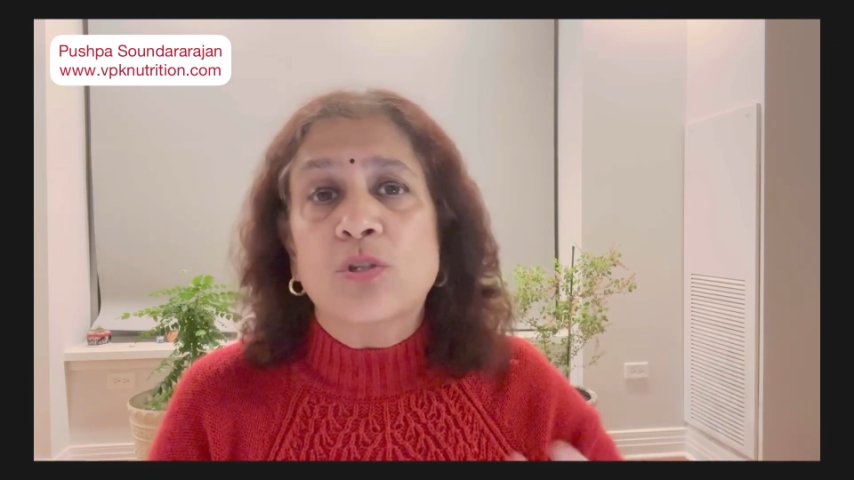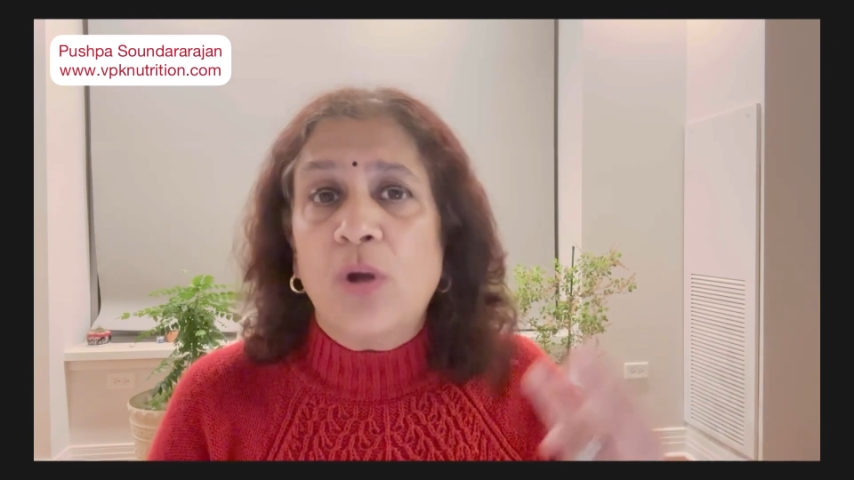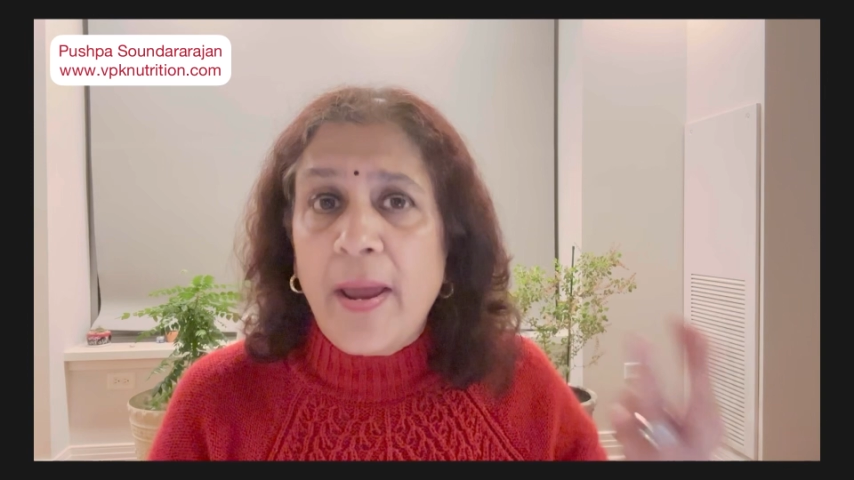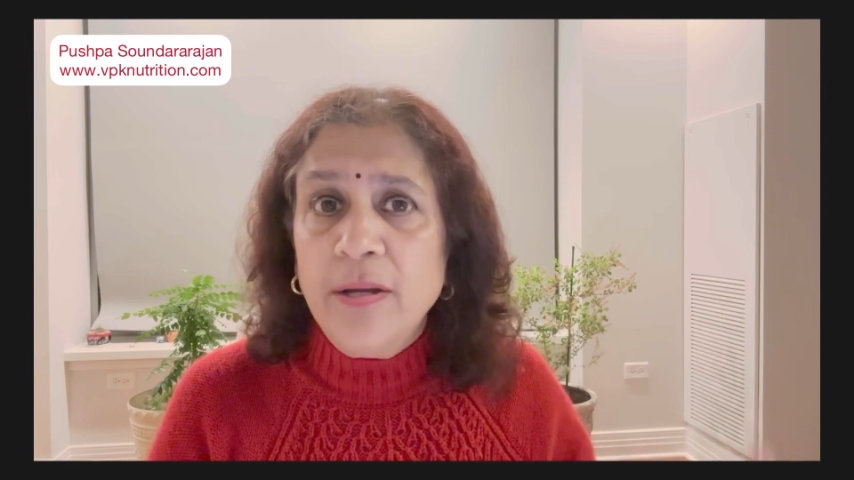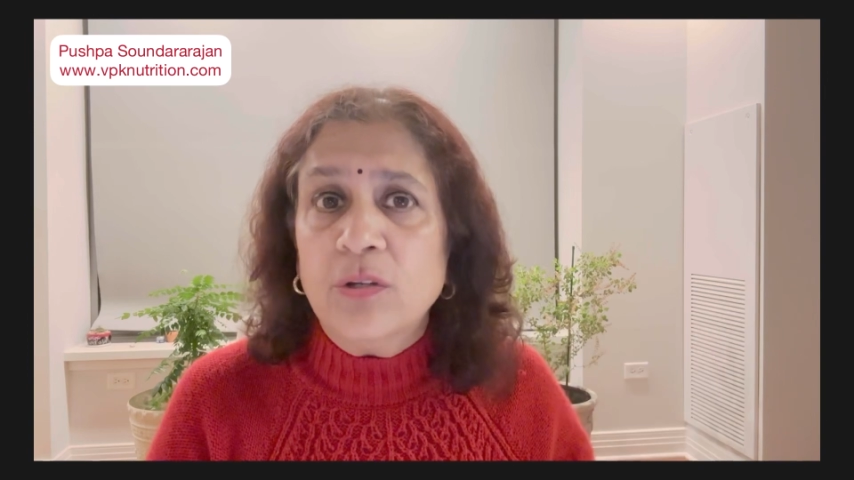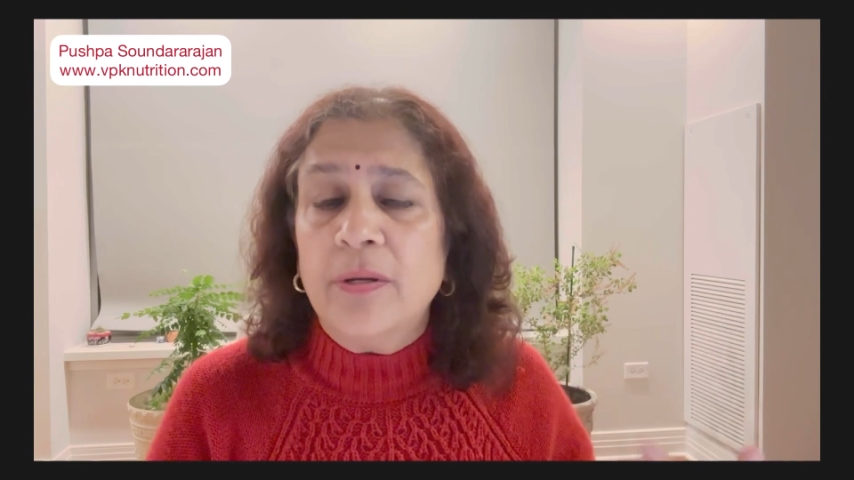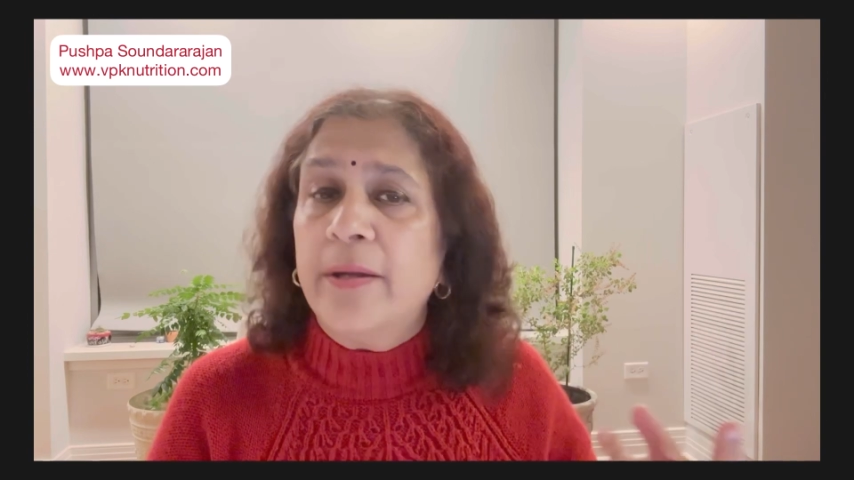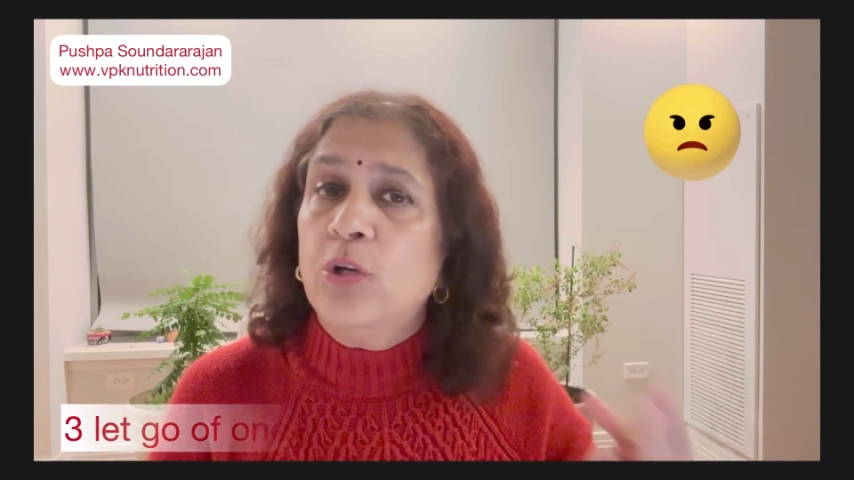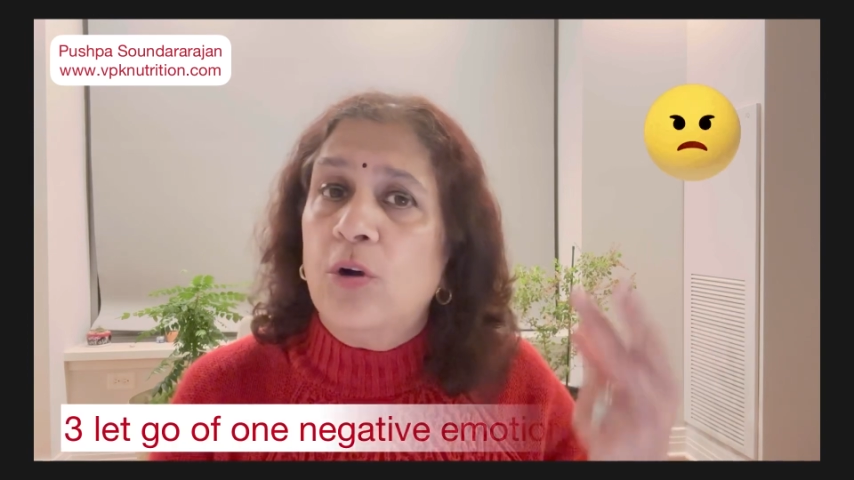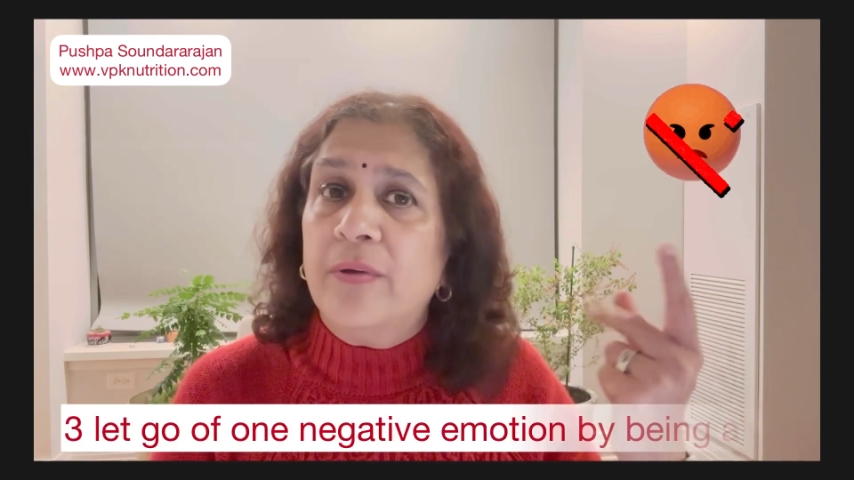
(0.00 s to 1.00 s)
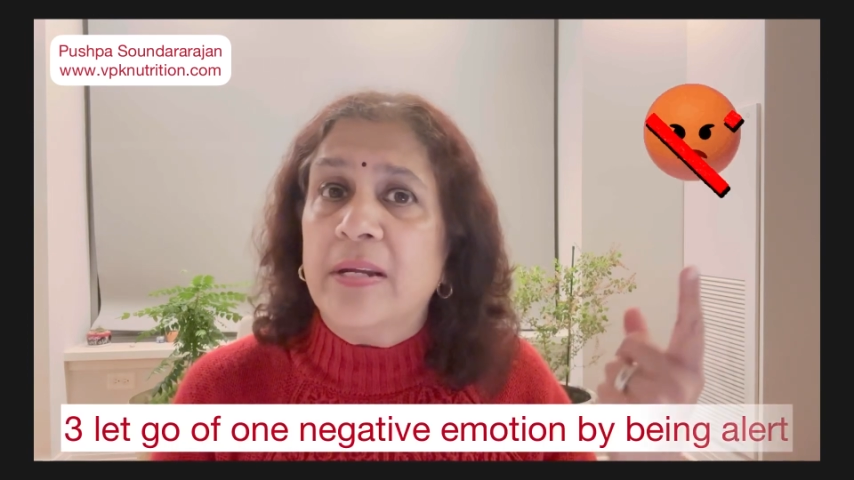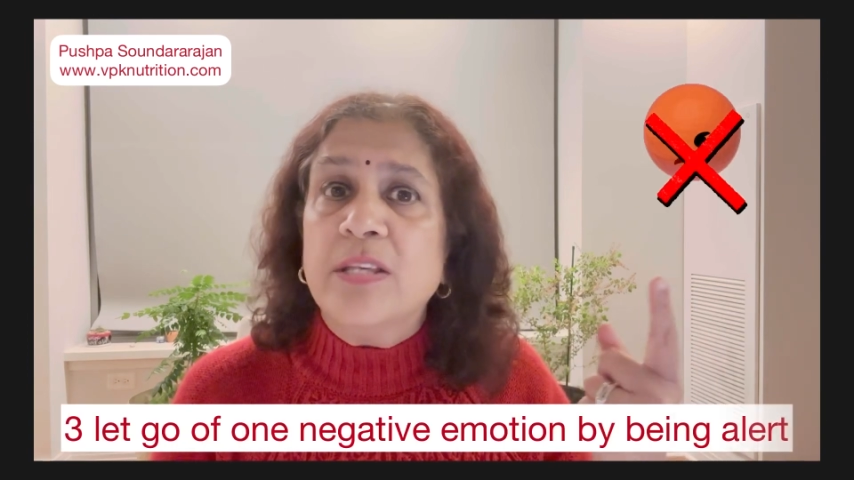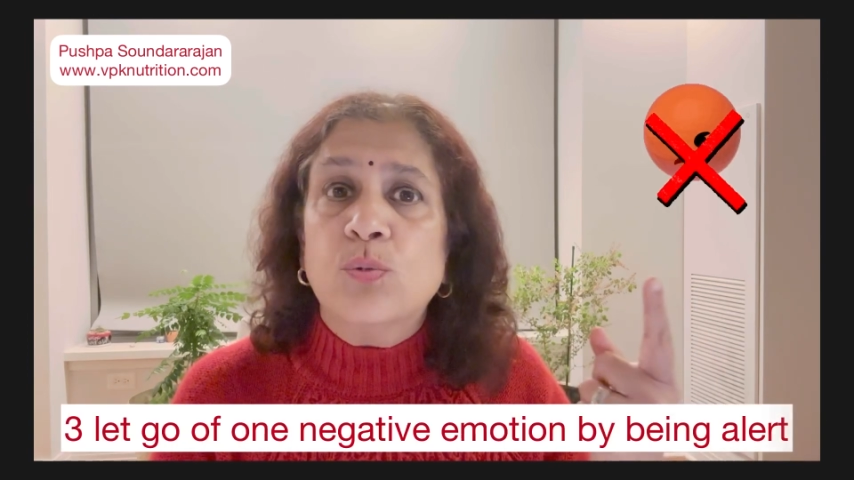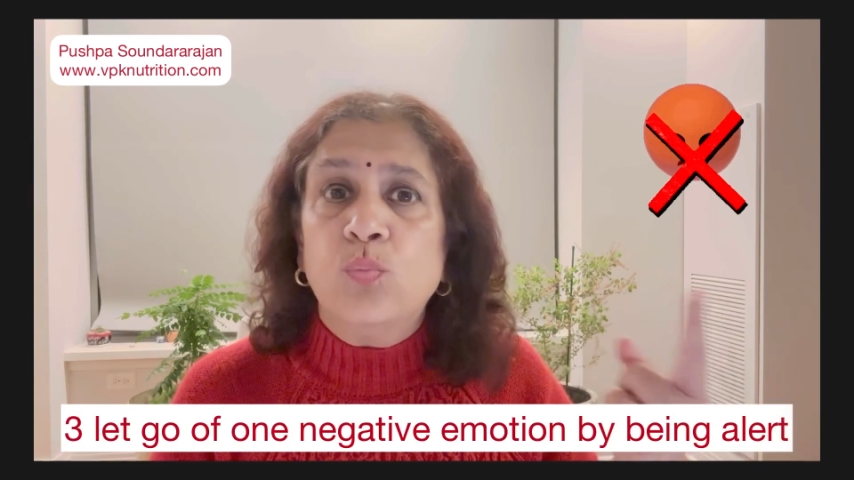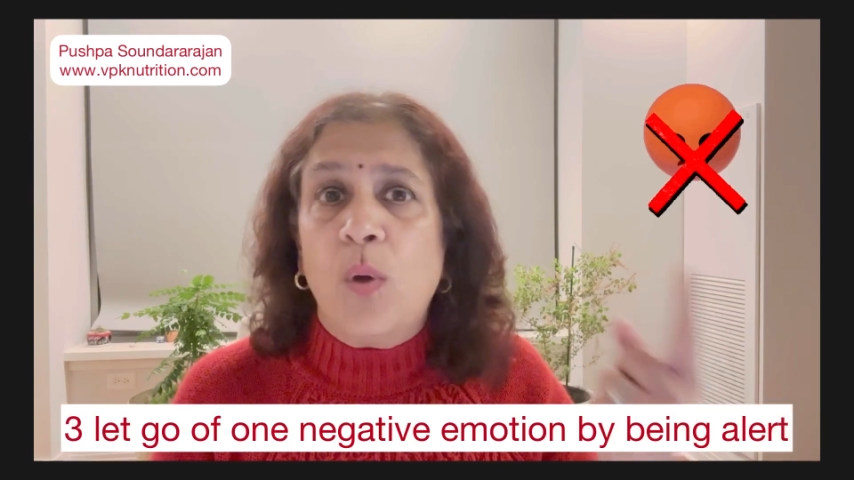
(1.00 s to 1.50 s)
trying to let go of at
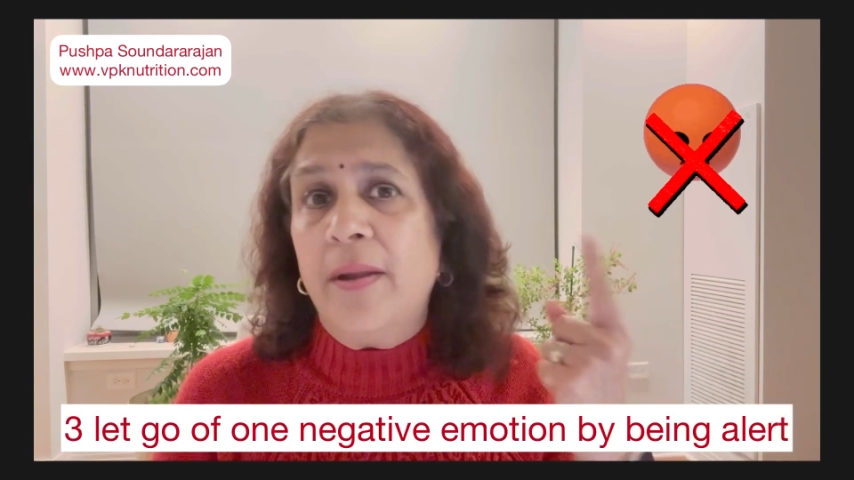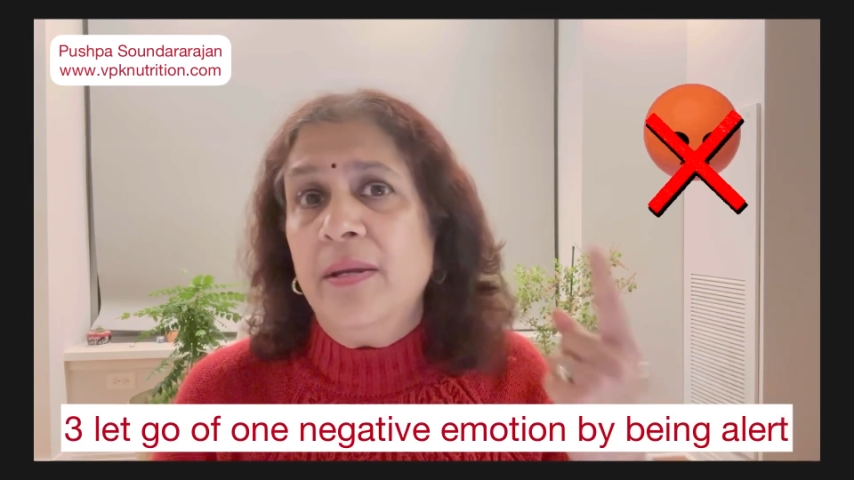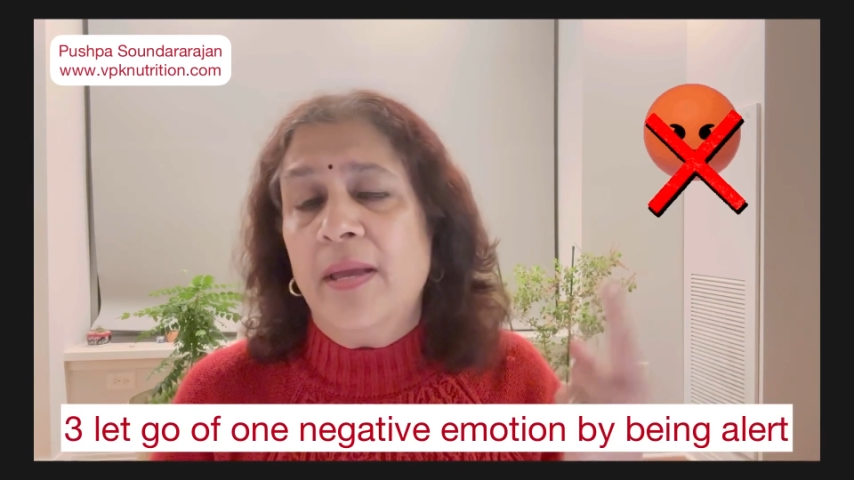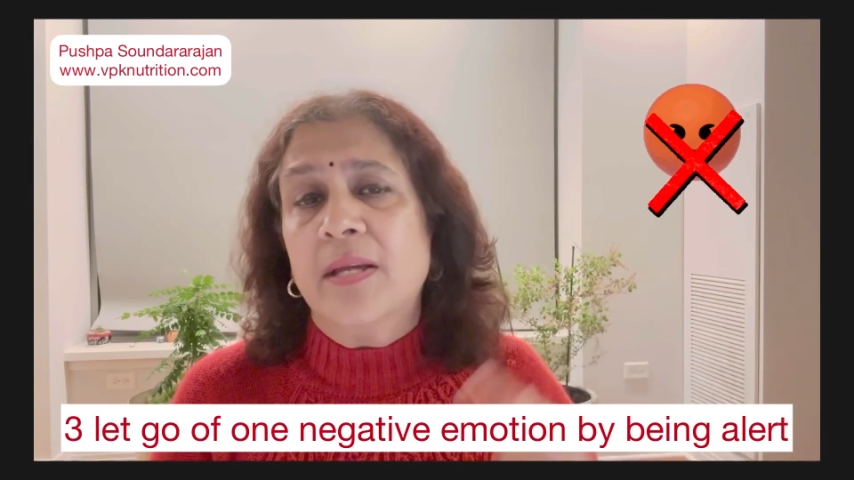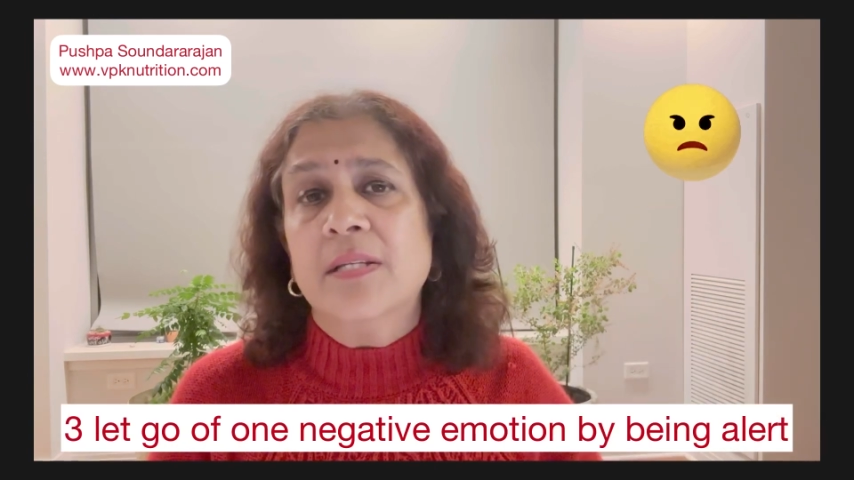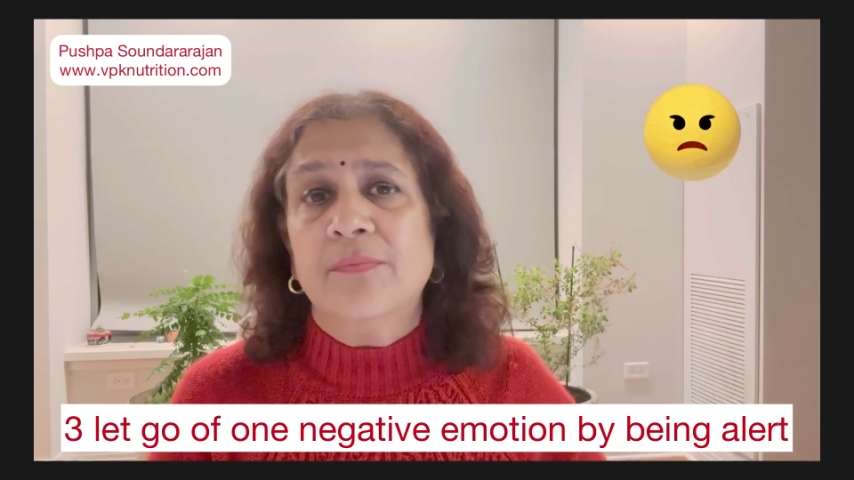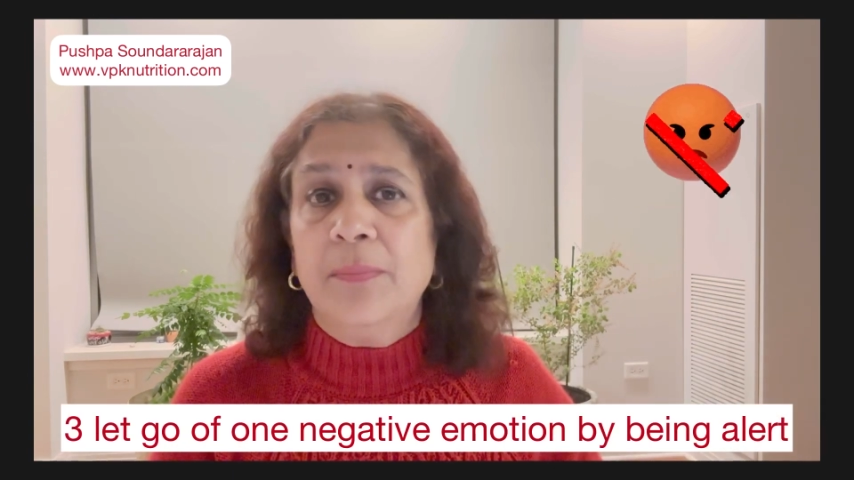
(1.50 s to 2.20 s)
least one negative